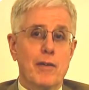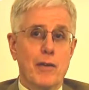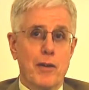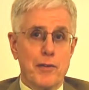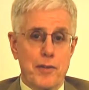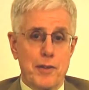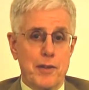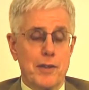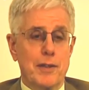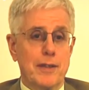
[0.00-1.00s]

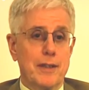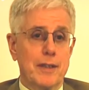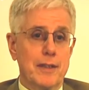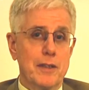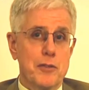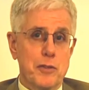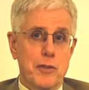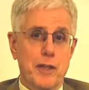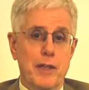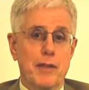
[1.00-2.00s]
author,
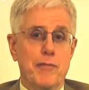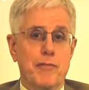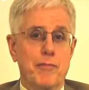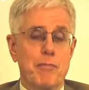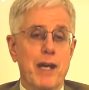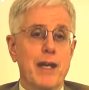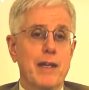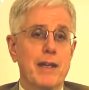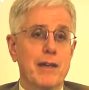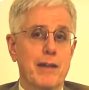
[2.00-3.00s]
historian of
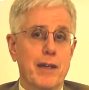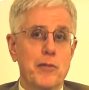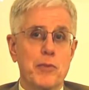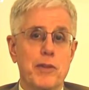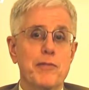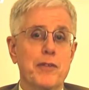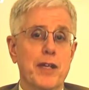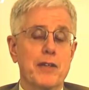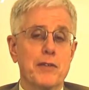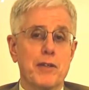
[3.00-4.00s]
banking, expert in
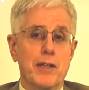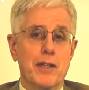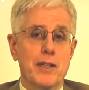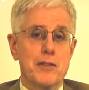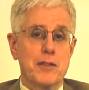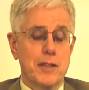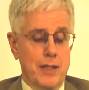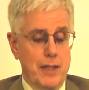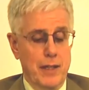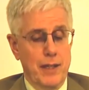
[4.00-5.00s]
financial regulation,
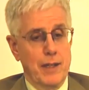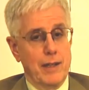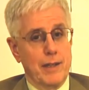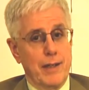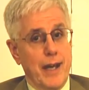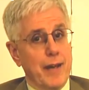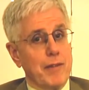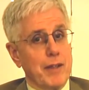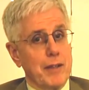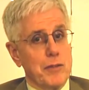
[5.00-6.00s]

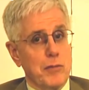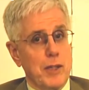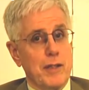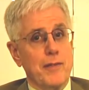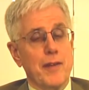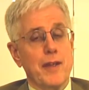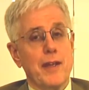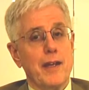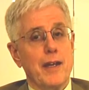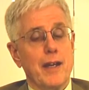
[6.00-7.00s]
advocate as well.
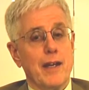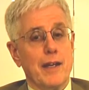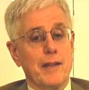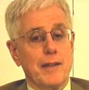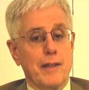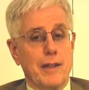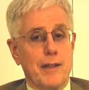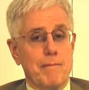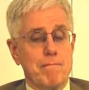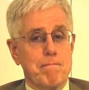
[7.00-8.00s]
And
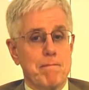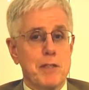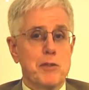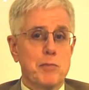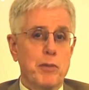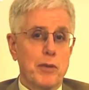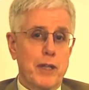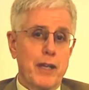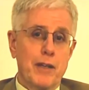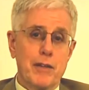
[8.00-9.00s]
this is Paul
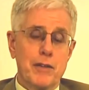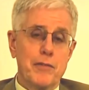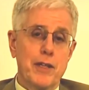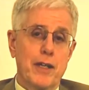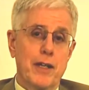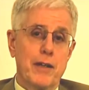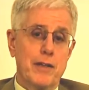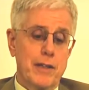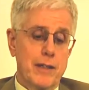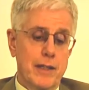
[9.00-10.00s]
Gallagher of
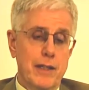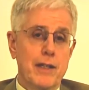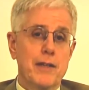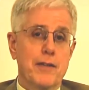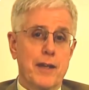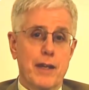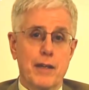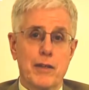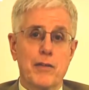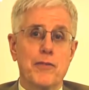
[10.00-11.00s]
EIR,
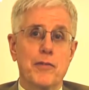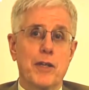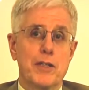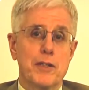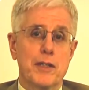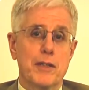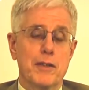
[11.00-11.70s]
thanking you for watching